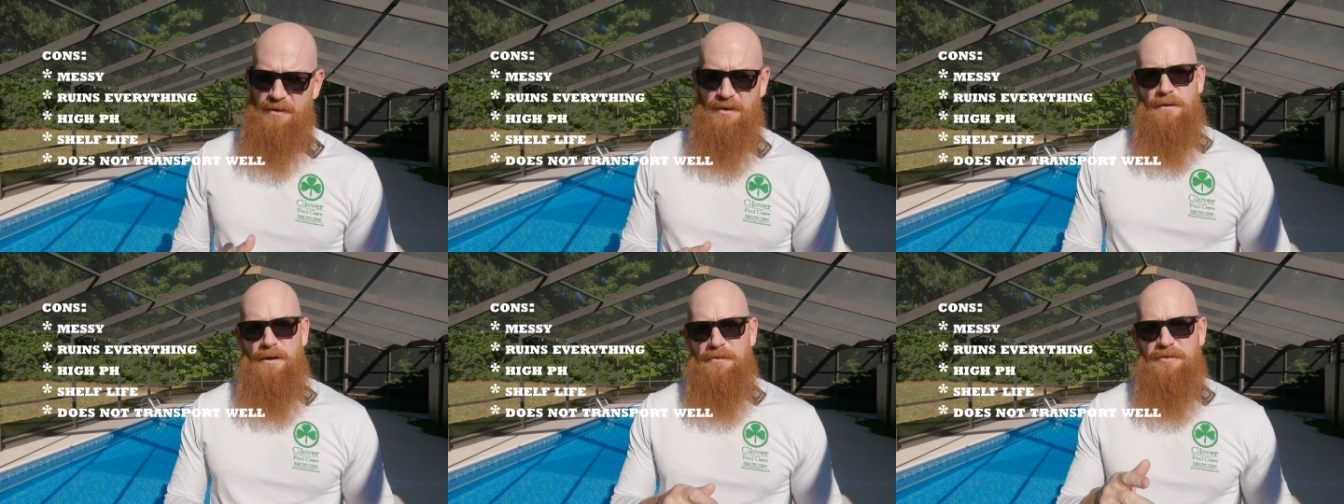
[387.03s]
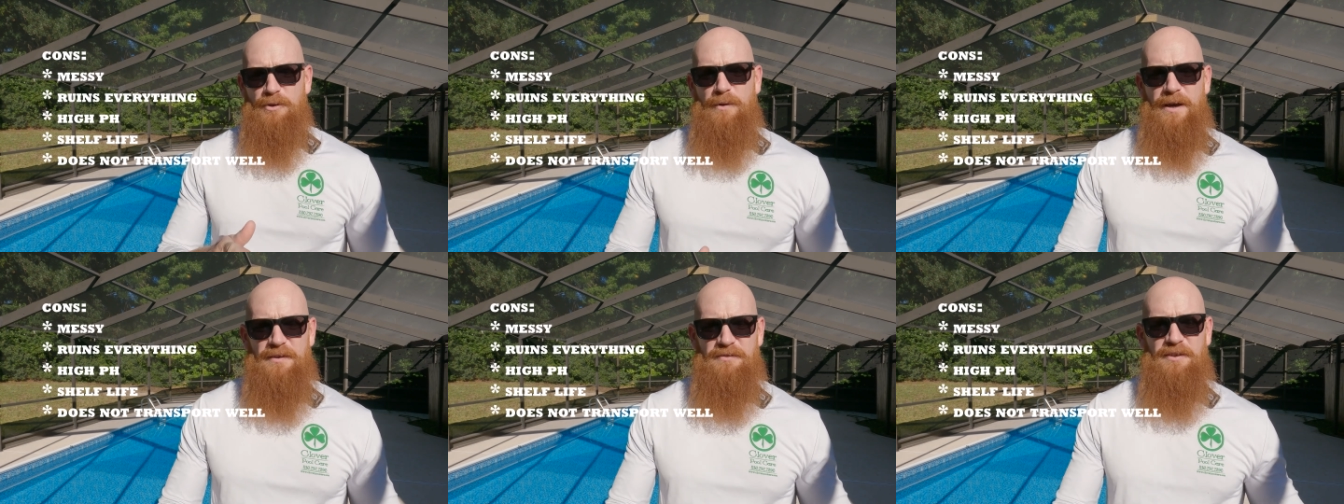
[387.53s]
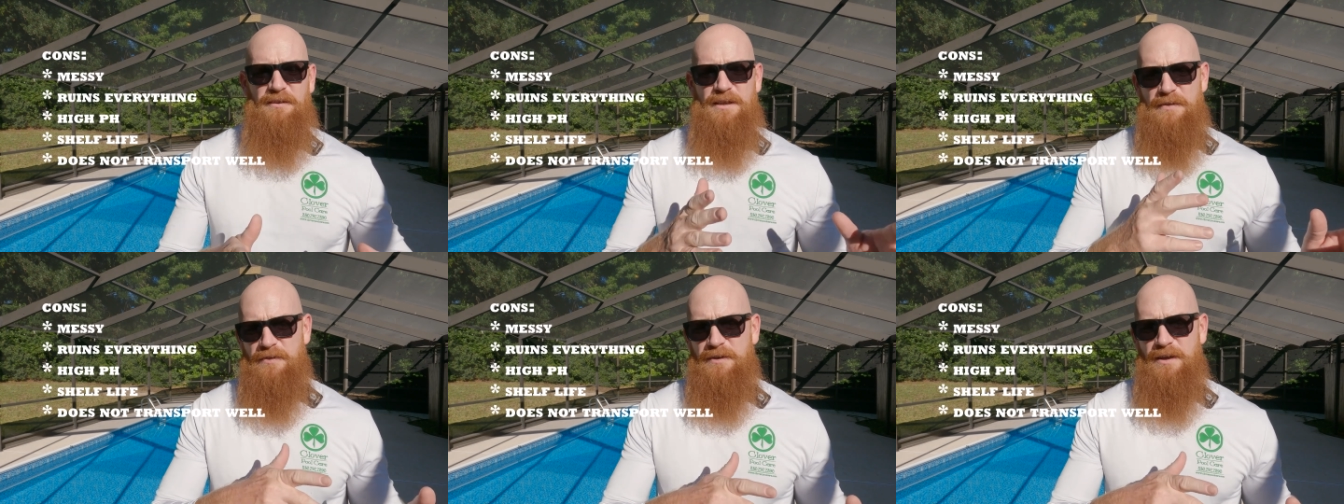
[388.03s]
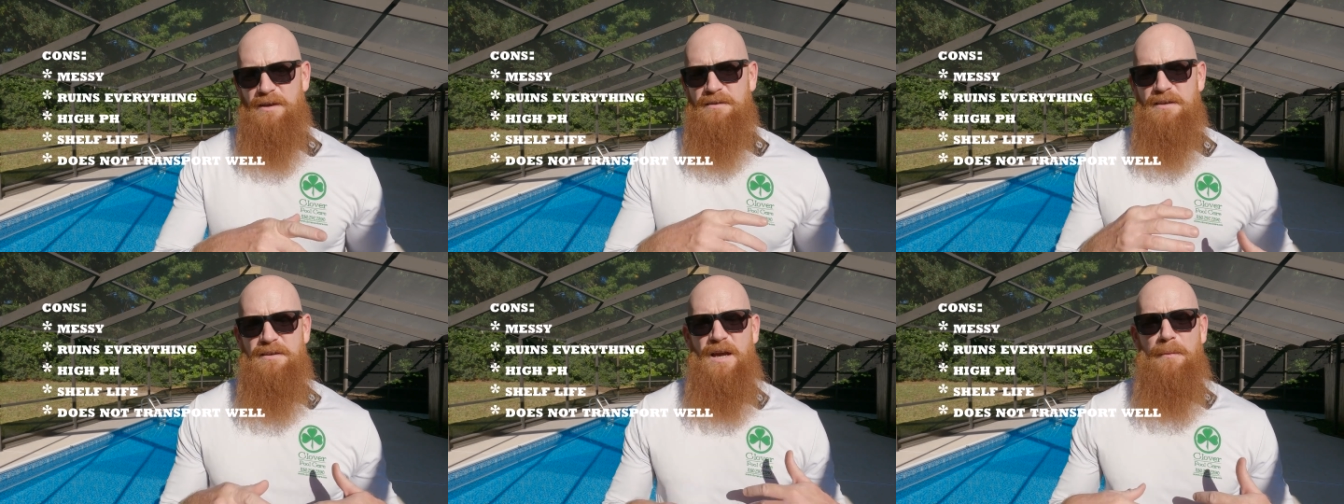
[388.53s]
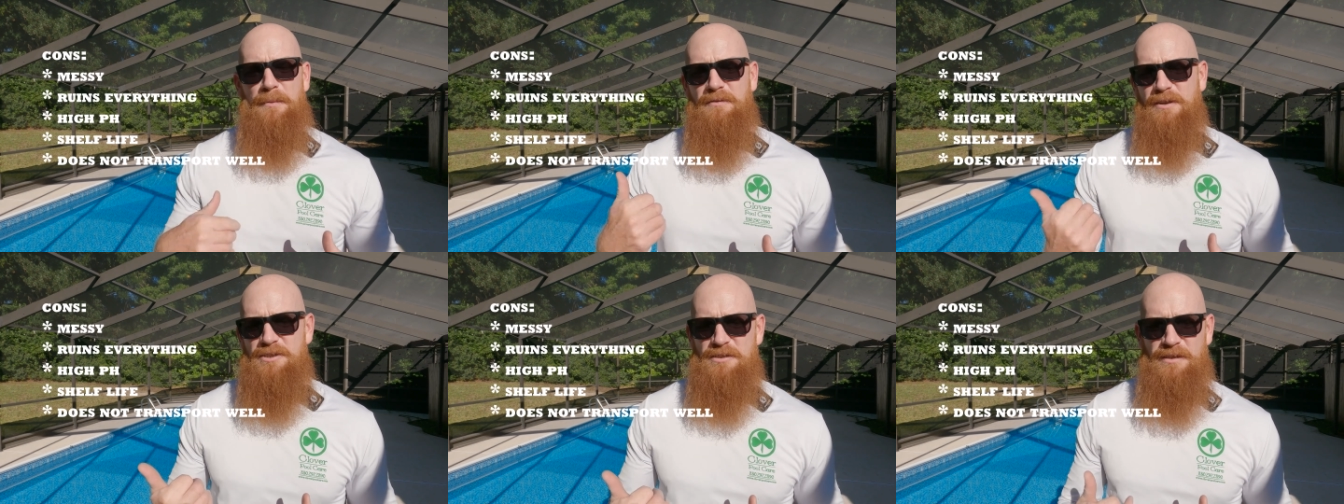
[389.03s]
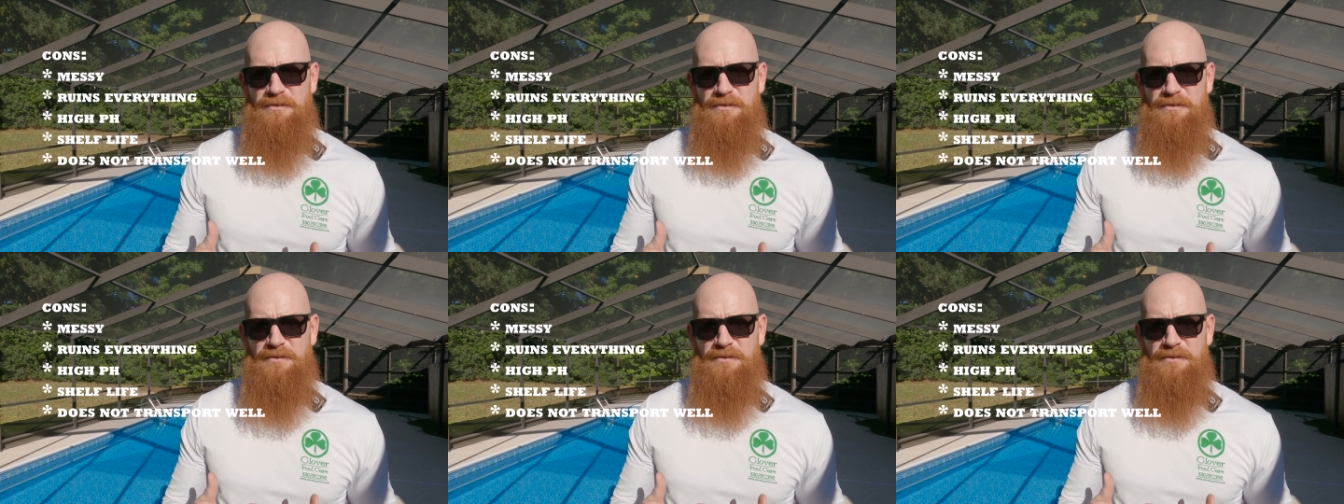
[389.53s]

It also has significant decomposition